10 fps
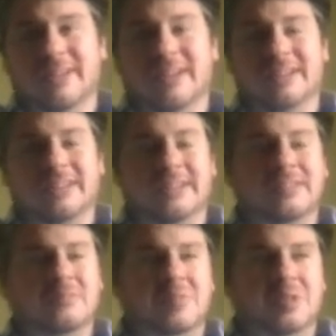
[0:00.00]
And it
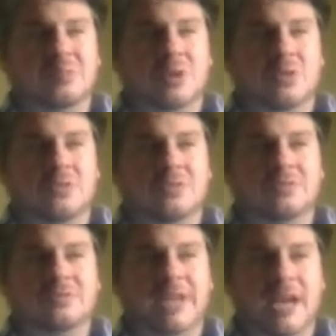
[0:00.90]
can be both
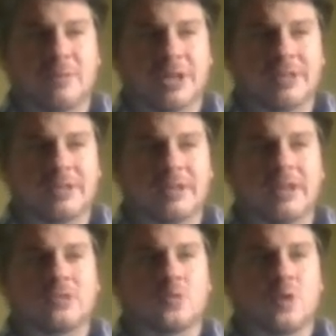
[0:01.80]
damning
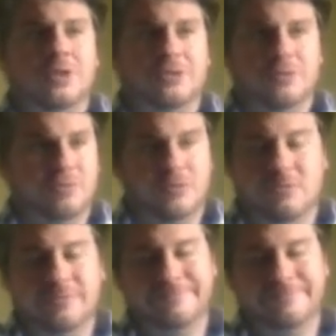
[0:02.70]
and wonderful.